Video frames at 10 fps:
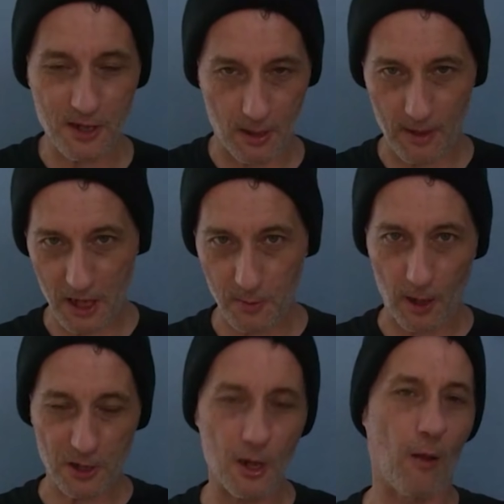some of these
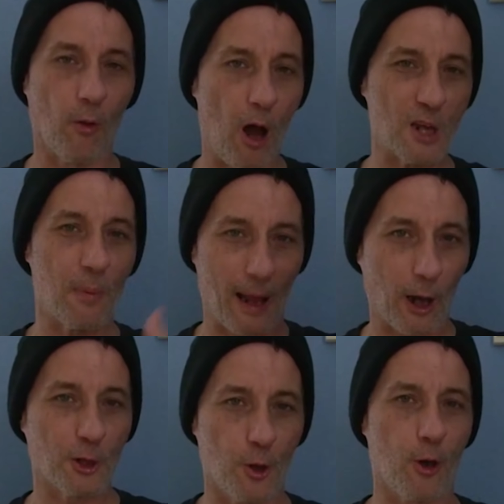places. Not lost, but I
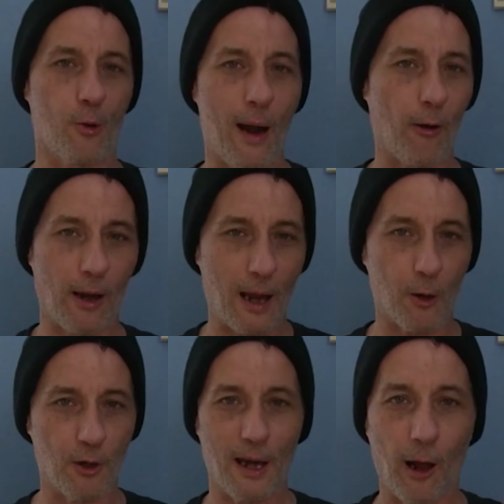got turned around and I
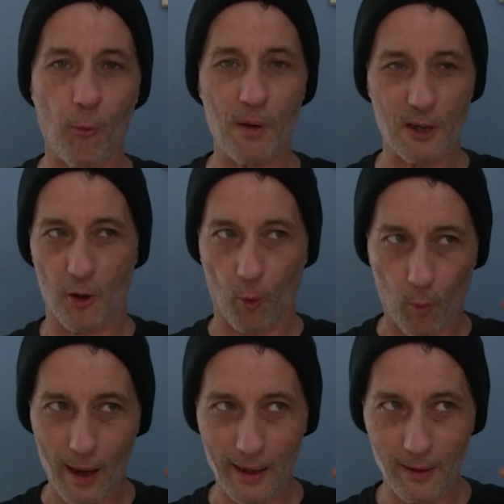couldn't get out because of the
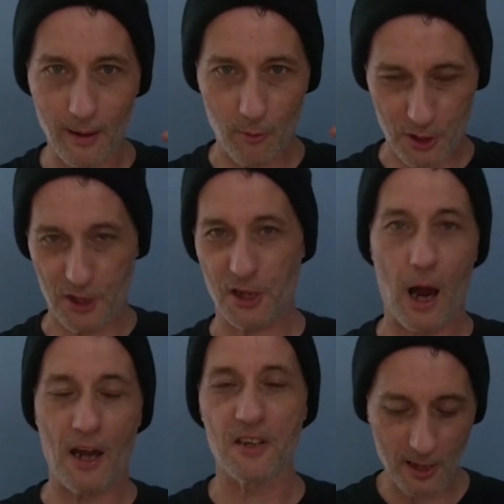way it was
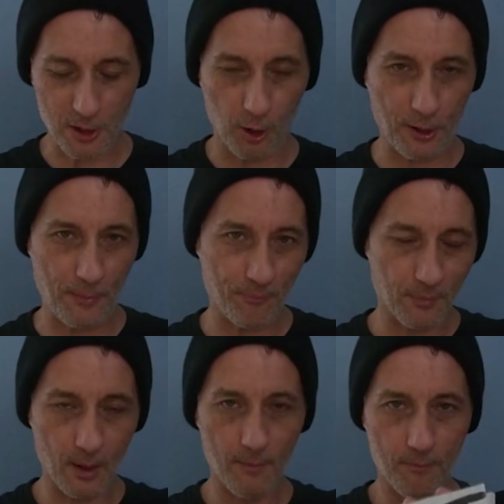designed. I took
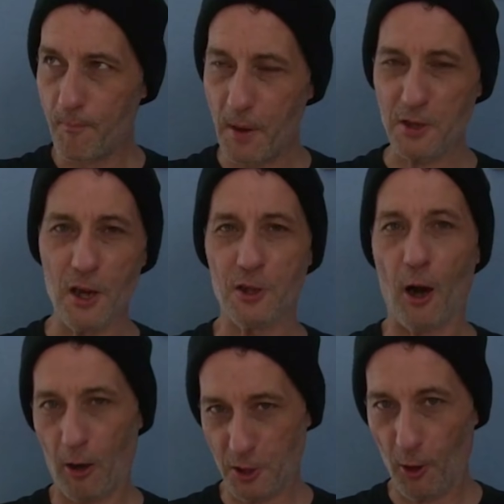business
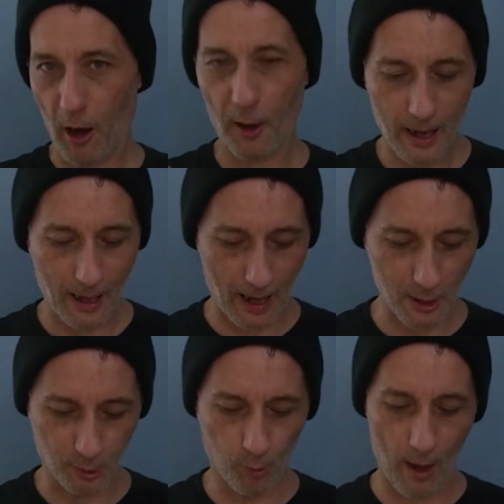cardstock and I
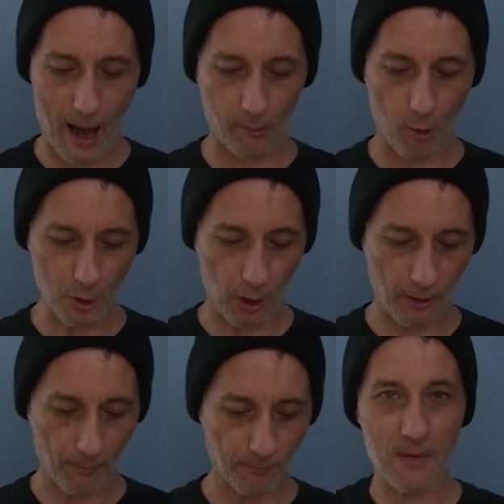drew arrows on
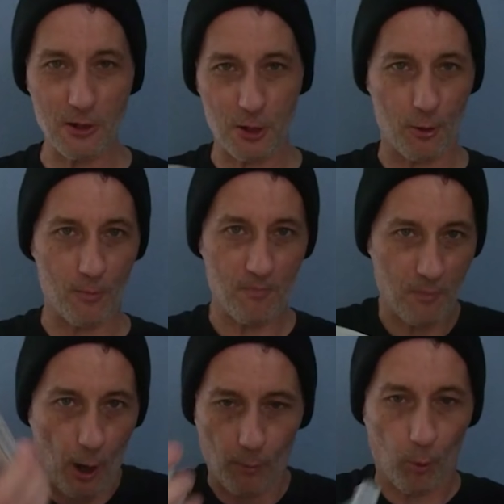them. These are
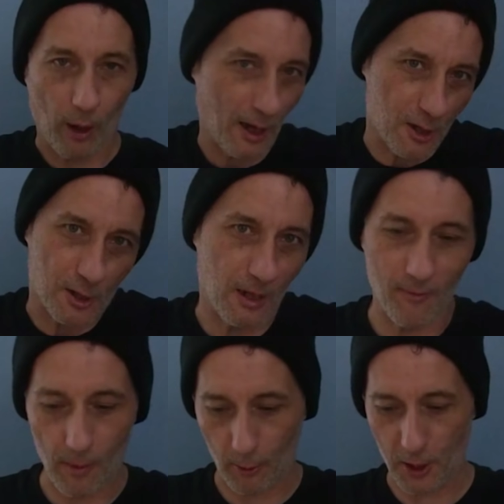cardboard. I can just leave
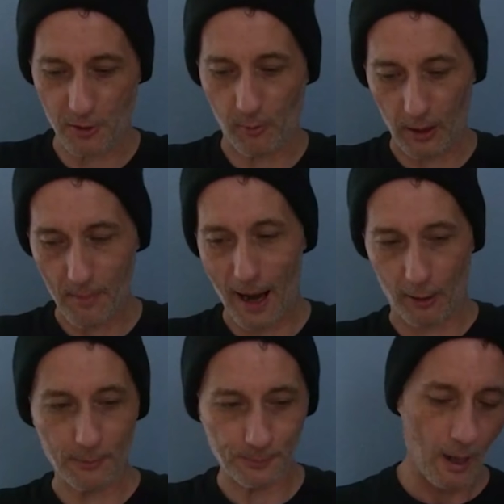them there. It doesn't really matter.
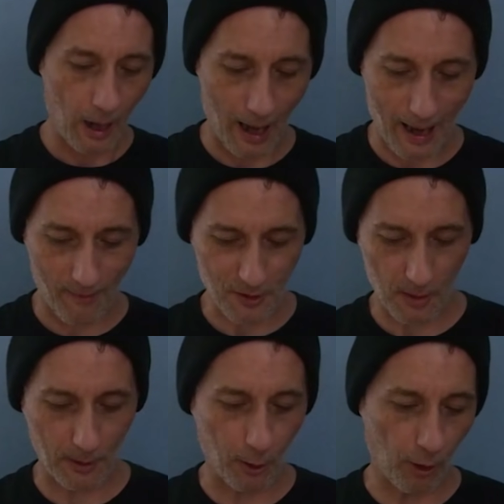I have
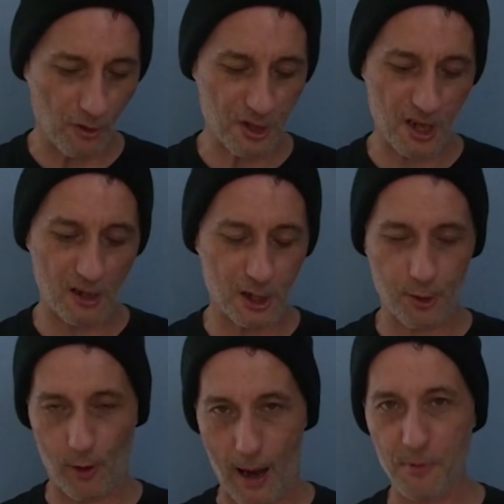something called cinch
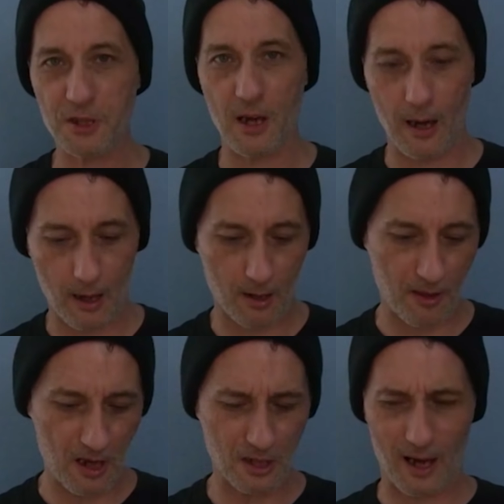straps, and
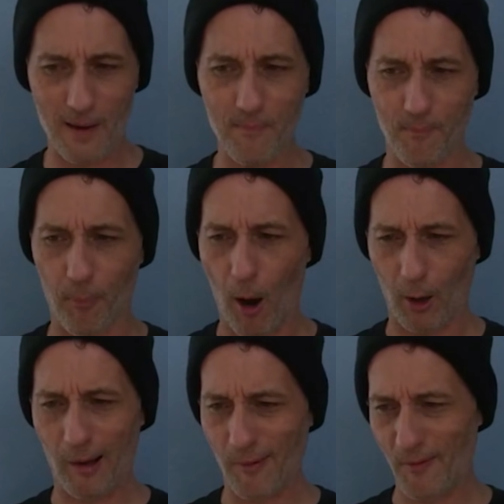these I bought
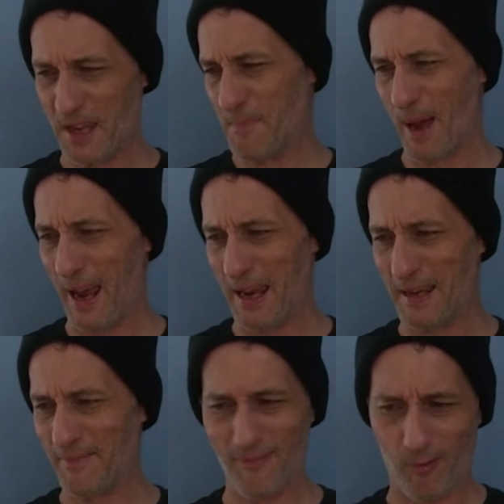off of
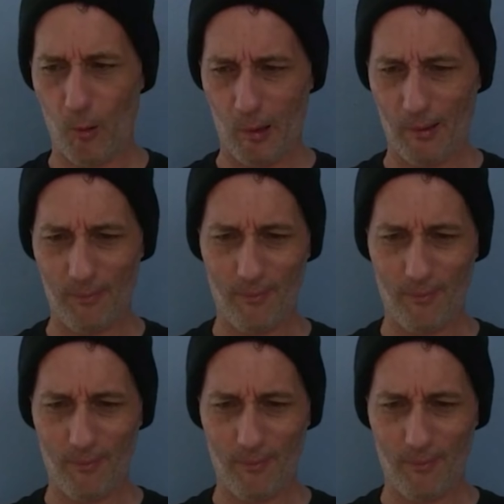eBay for,